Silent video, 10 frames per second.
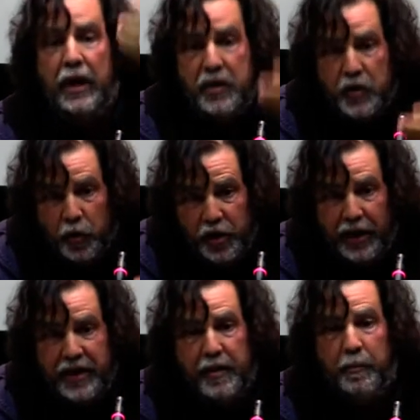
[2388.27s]
and
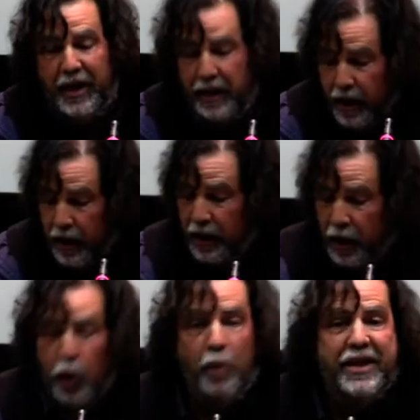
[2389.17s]
socialism in the, in
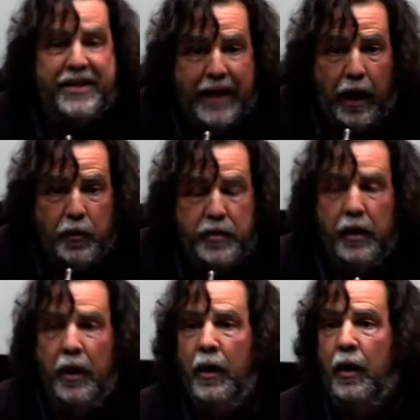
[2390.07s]
the global
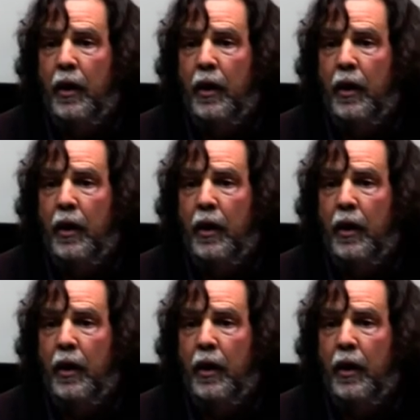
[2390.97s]
south,